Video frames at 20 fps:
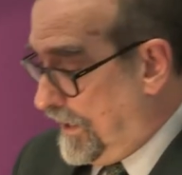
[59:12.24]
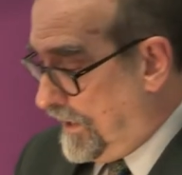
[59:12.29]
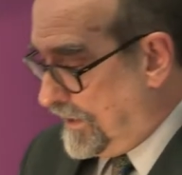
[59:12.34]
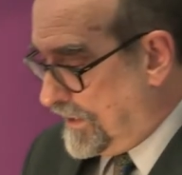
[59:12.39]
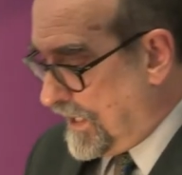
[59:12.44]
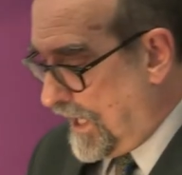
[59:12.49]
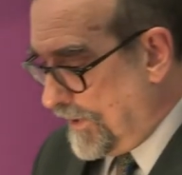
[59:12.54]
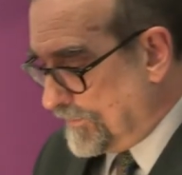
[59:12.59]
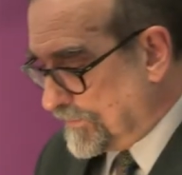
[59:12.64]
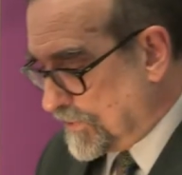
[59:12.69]

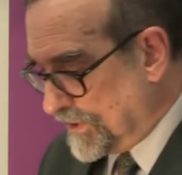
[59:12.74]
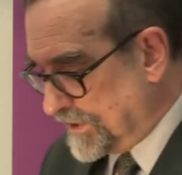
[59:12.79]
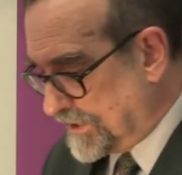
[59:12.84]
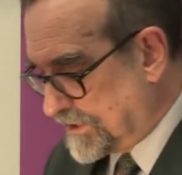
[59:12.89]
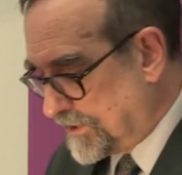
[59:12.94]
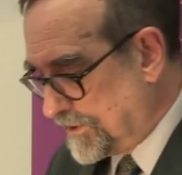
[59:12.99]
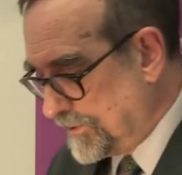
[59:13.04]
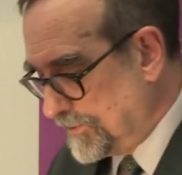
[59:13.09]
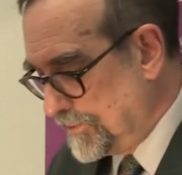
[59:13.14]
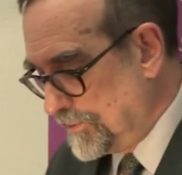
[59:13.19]
Now, I'm going
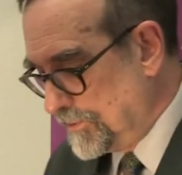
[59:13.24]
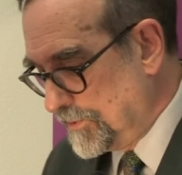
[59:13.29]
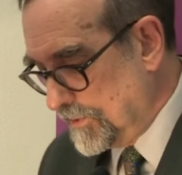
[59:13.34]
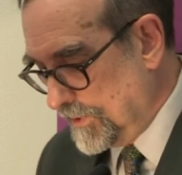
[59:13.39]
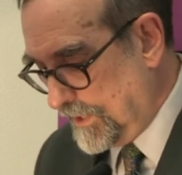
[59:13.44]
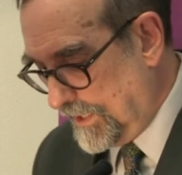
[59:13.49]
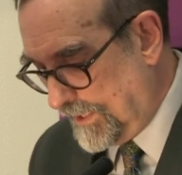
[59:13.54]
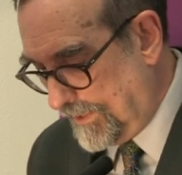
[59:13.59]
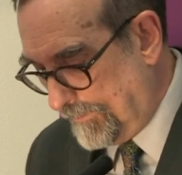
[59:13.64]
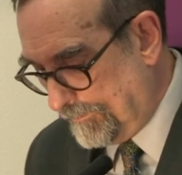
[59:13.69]

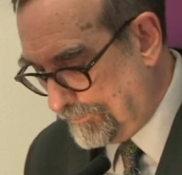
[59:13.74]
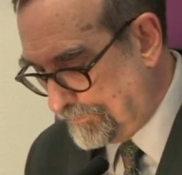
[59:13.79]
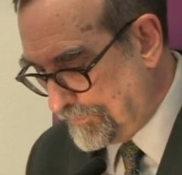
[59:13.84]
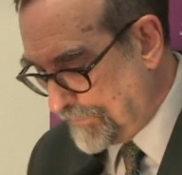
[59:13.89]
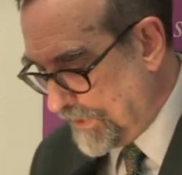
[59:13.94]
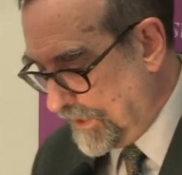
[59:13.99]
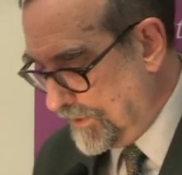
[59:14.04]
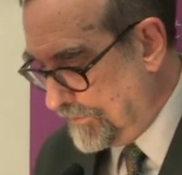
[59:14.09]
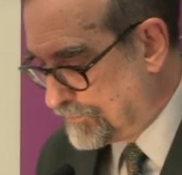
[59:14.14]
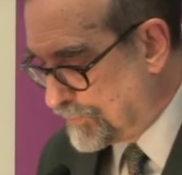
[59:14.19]
to
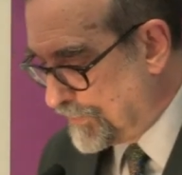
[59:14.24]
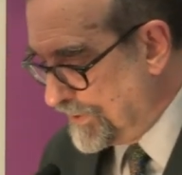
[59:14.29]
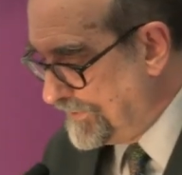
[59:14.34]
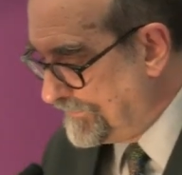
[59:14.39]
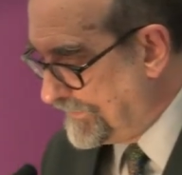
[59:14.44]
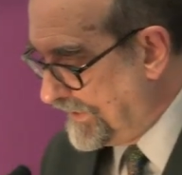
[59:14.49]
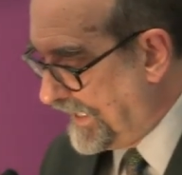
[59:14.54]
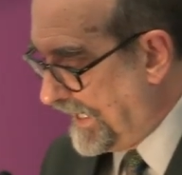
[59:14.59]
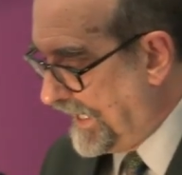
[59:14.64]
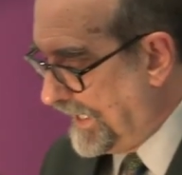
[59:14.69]

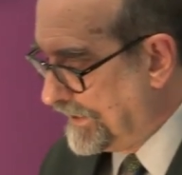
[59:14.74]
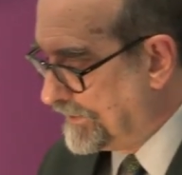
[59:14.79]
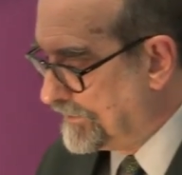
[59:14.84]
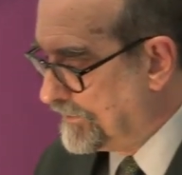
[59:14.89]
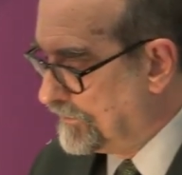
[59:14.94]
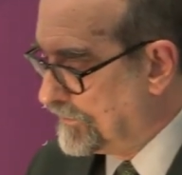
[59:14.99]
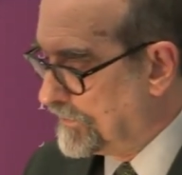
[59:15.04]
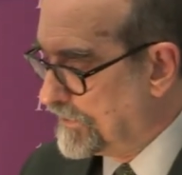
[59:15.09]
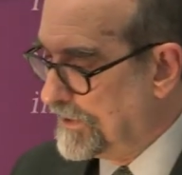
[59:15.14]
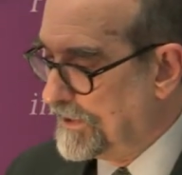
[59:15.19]
abbreviate
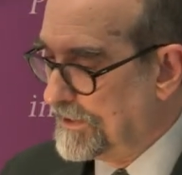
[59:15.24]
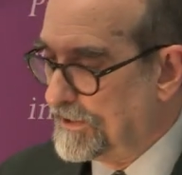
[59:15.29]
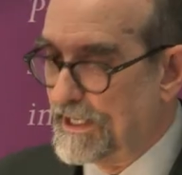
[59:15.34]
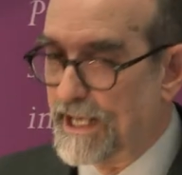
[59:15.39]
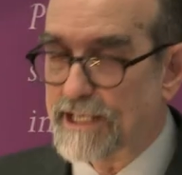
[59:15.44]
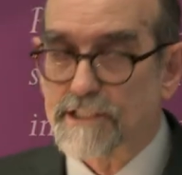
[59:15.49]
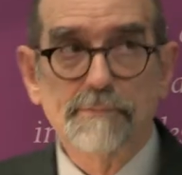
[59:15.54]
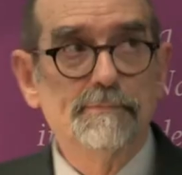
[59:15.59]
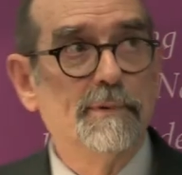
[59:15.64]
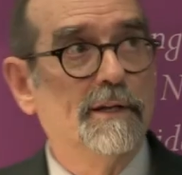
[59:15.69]
the
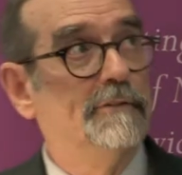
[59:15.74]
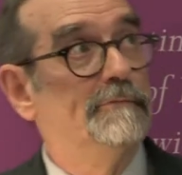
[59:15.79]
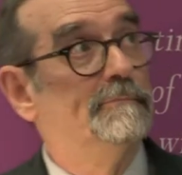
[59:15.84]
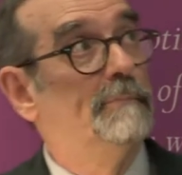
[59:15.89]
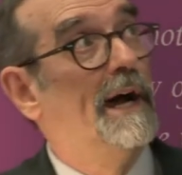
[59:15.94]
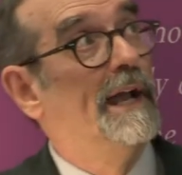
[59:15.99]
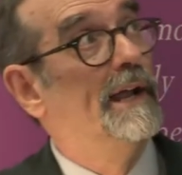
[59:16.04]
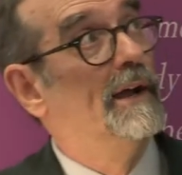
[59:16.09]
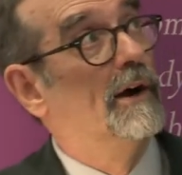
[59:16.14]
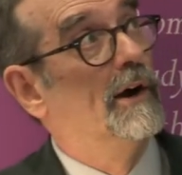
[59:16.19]
next bit of
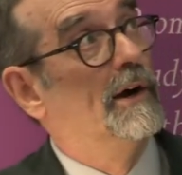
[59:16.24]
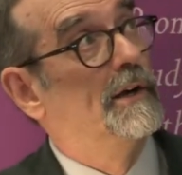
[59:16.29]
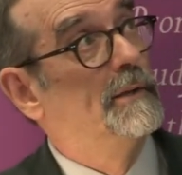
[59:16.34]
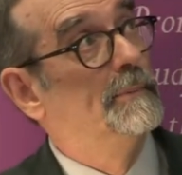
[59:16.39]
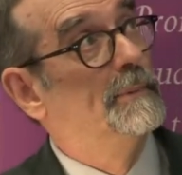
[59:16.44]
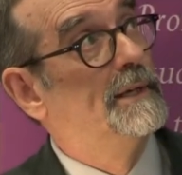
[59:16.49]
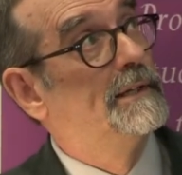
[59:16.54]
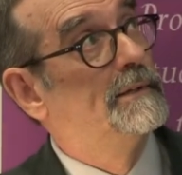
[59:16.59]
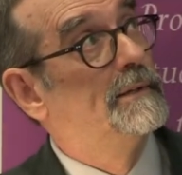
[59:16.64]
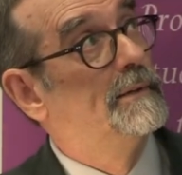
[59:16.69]
my
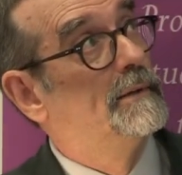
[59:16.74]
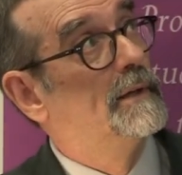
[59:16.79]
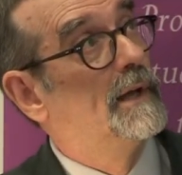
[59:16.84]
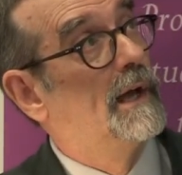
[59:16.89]
argument